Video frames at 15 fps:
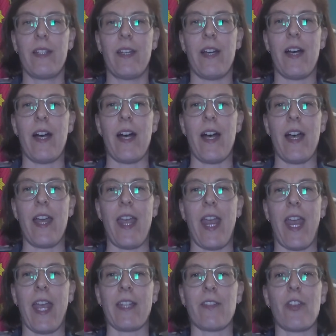
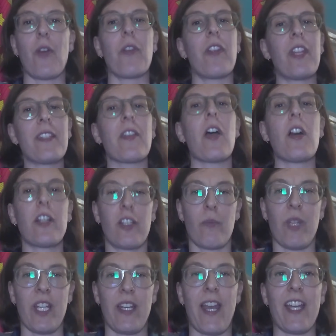And so this
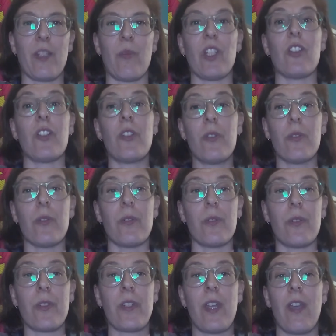argument has been
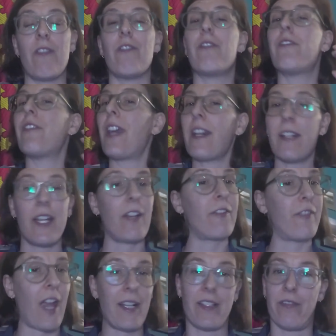used very
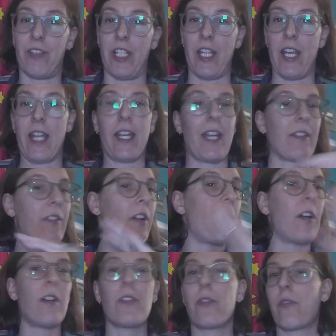effectively against
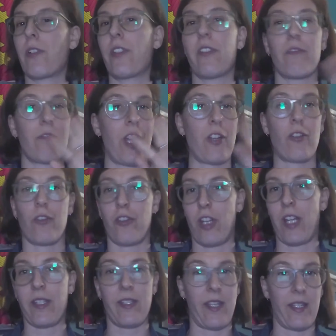all sorts of racial
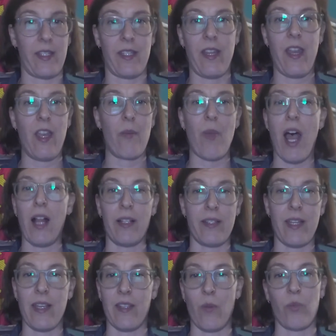justice
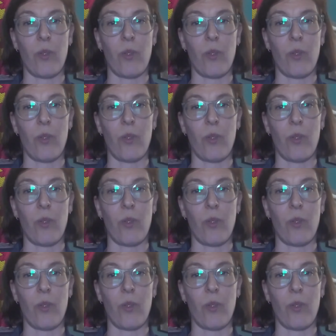policies and